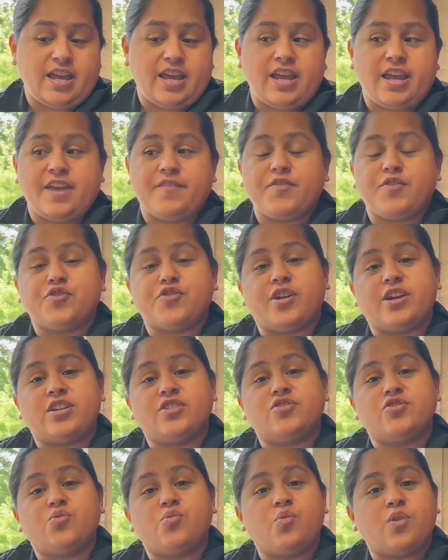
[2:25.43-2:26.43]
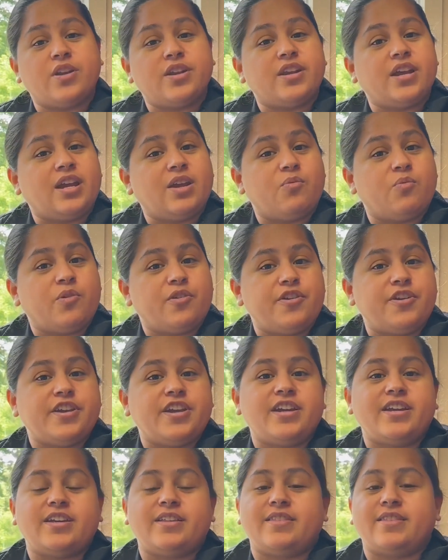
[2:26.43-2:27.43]
If you try to do one night wearing
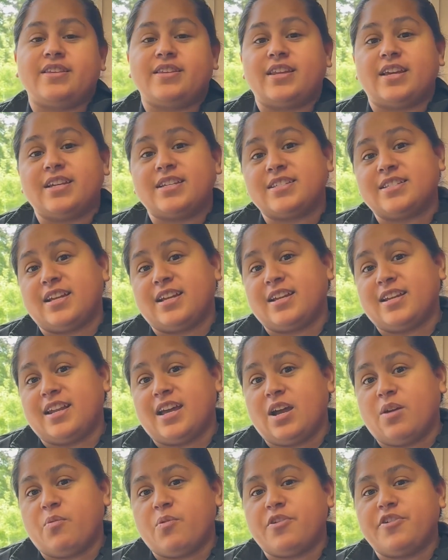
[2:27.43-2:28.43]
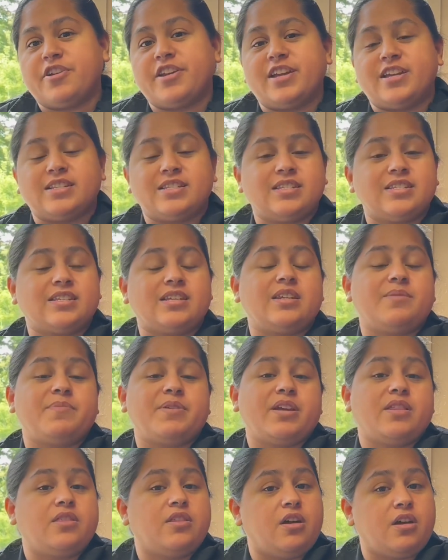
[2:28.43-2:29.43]
it, the next night not wearing it, it's just going to be
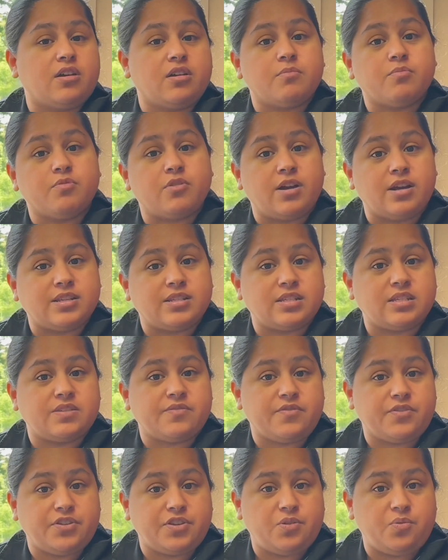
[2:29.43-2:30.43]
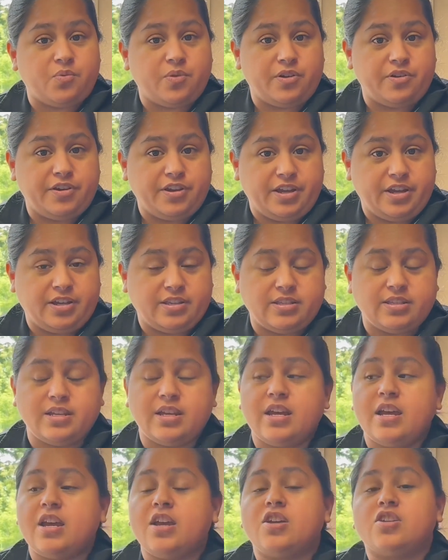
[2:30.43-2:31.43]
a longer process for you wearing it.
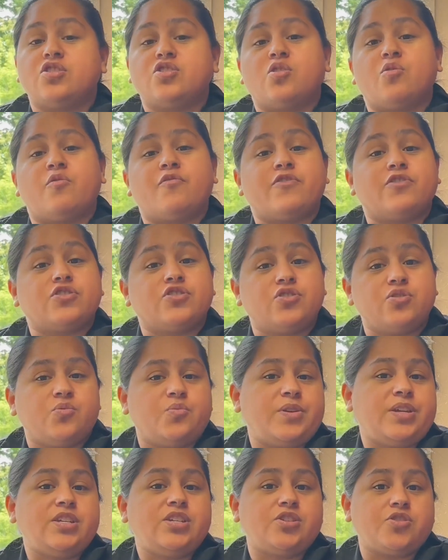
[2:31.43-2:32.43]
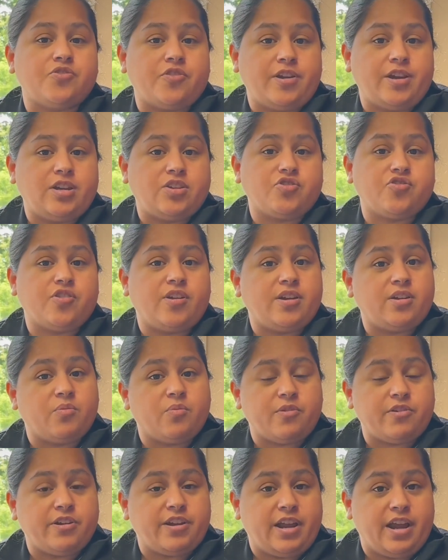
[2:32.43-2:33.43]
So for 2 weeks straight, try to
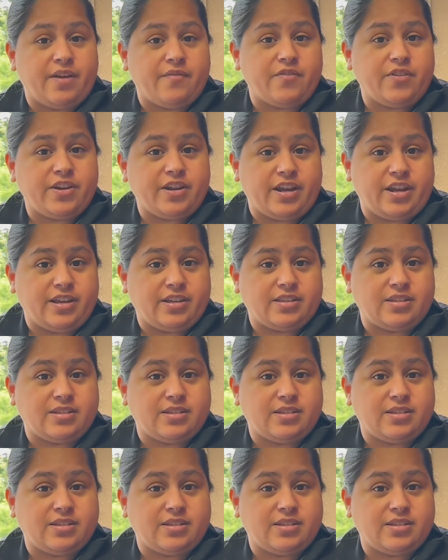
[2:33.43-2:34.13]
wear it every night.